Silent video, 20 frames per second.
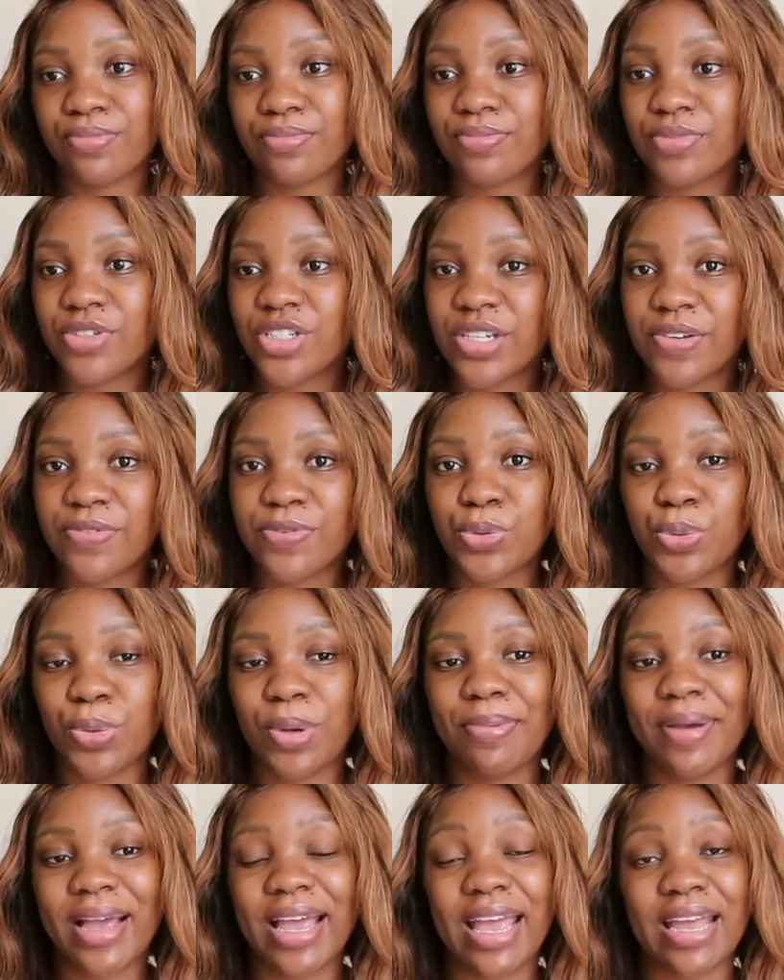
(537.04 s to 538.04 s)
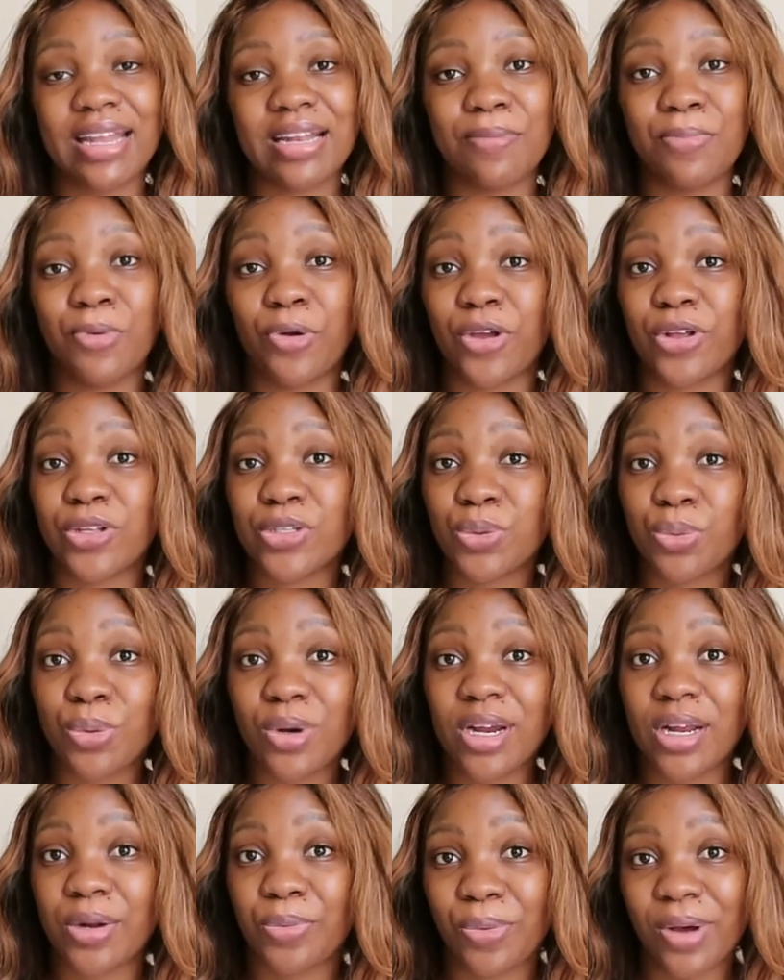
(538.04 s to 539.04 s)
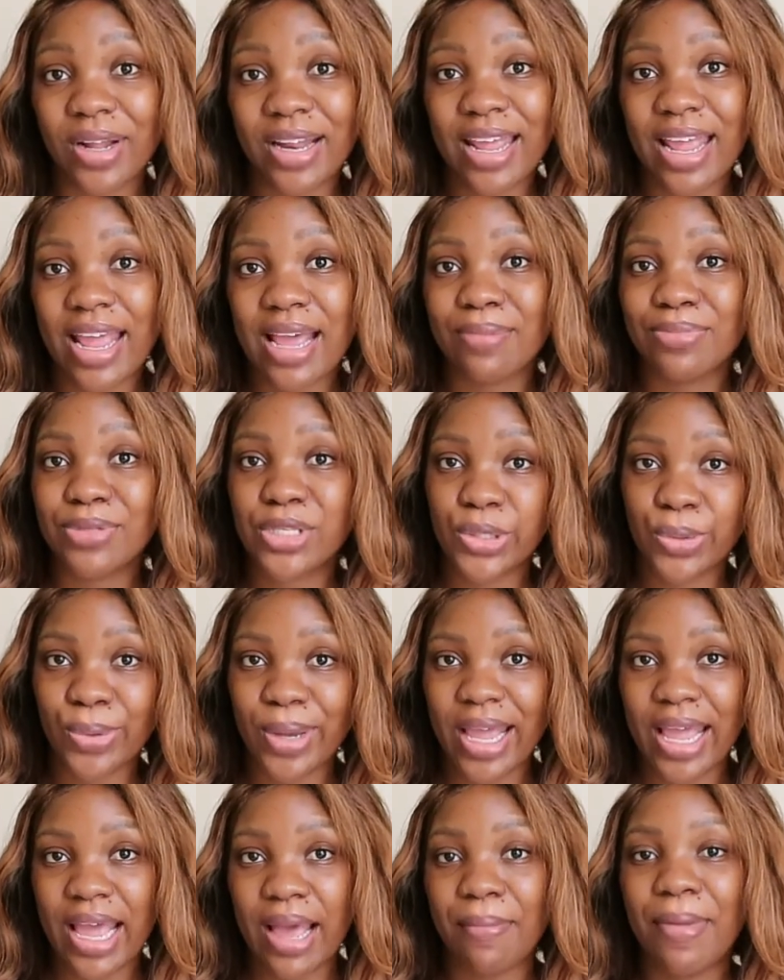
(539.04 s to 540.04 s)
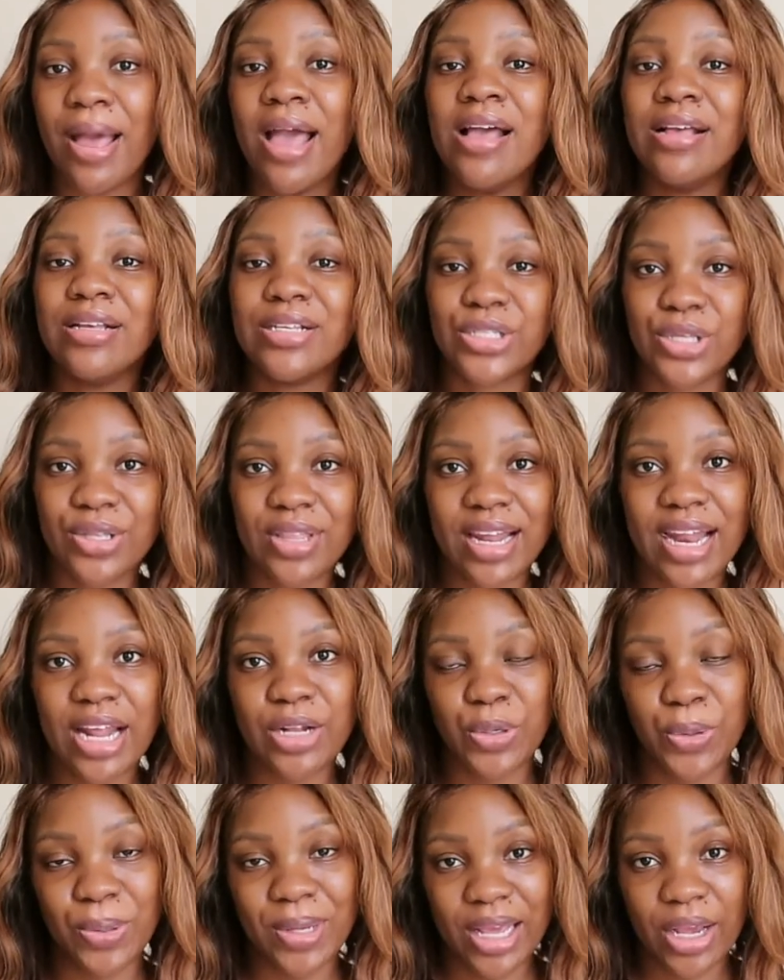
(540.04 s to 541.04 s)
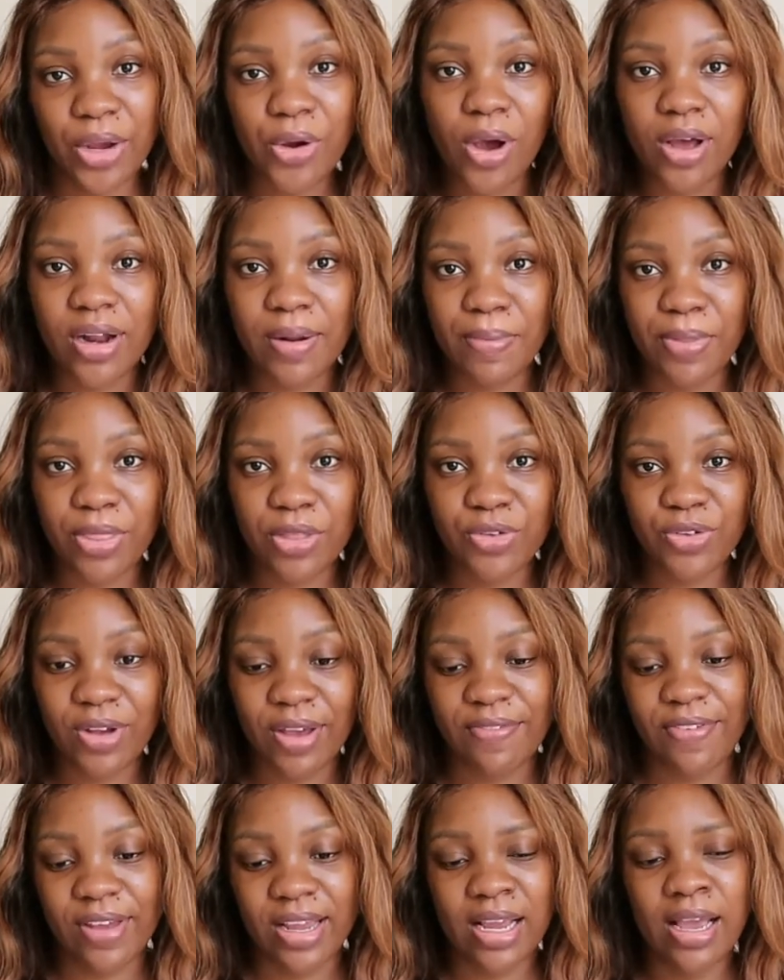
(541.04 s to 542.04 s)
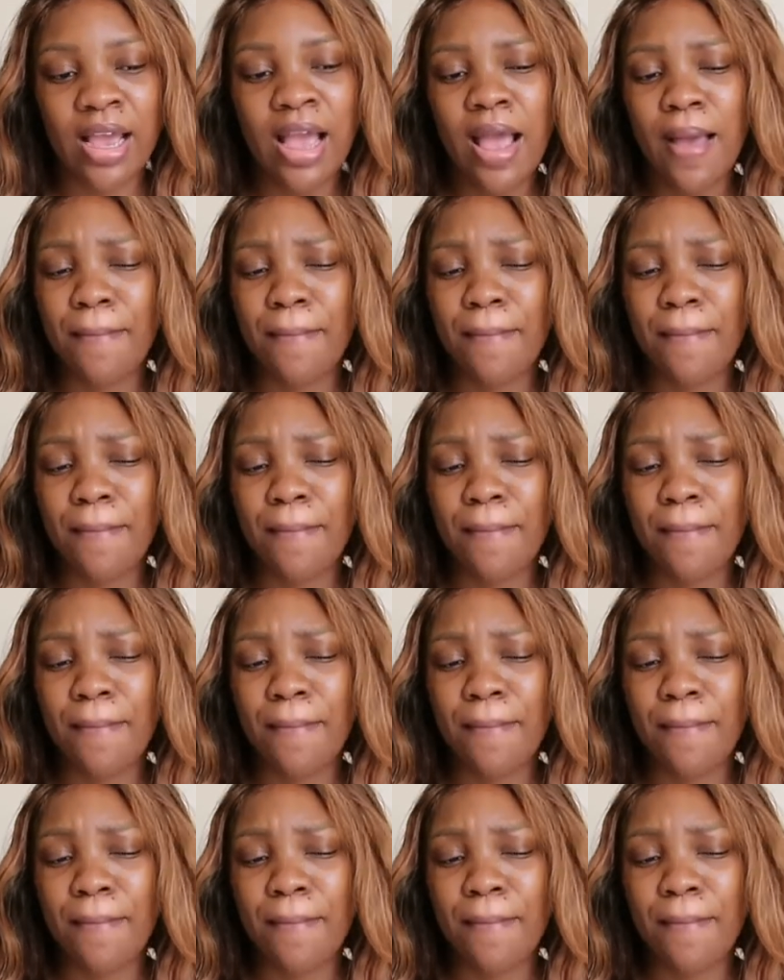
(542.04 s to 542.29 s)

shifts whereby I end up going to work at 1 a.m., 2 a.m. so that I don't get caught up in the traffic.